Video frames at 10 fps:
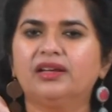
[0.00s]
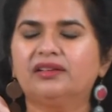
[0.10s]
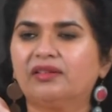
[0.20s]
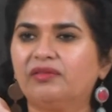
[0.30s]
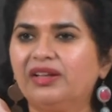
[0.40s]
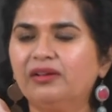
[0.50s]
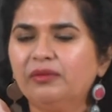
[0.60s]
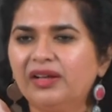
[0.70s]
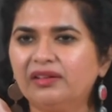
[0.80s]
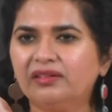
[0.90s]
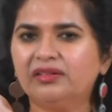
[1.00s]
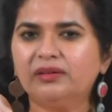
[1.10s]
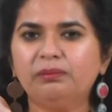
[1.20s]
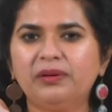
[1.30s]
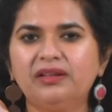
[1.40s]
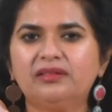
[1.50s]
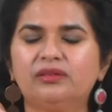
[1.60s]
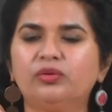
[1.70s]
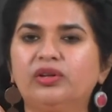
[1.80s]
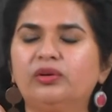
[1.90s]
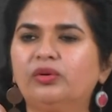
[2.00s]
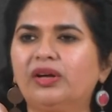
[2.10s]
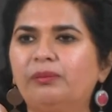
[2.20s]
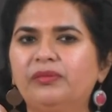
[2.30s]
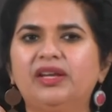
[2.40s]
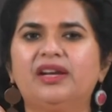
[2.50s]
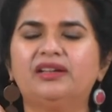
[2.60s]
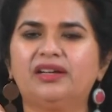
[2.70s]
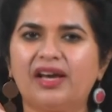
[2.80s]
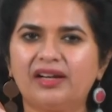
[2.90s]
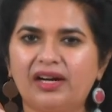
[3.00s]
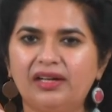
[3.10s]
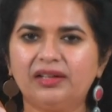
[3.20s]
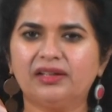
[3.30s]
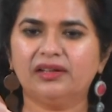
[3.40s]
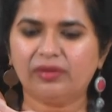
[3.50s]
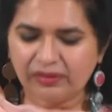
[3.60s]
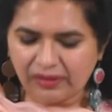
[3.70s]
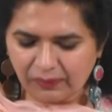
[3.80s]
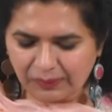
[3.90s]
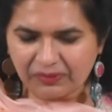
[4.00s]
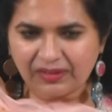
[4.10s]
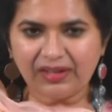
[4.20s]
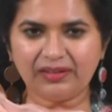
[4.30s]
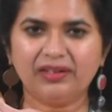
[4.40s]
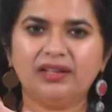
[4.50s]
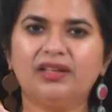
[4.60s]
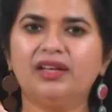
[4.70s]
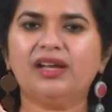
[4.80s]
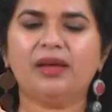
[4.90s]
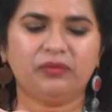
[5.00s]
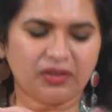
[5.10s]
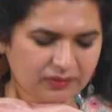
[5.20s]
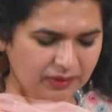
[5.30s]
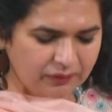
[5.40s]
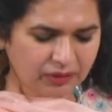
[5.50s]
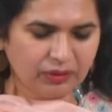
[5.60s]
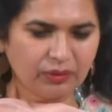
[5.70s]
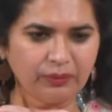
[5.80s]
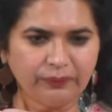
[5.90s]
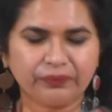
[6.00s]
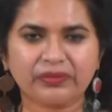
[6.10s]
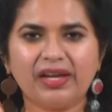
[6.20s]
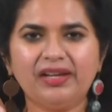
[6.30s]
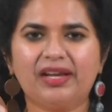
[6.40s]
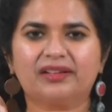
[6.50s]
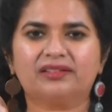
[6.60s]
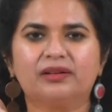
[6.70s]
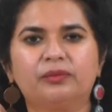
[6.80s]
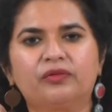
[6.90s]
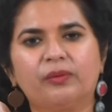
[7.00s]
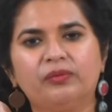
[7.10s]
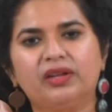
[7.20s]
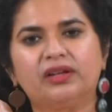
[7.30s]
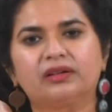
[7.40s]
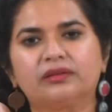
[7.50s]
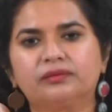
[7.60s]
It is a very well written piece. You can look up the entire article on the website. Here I am just giving you an excerpt from there.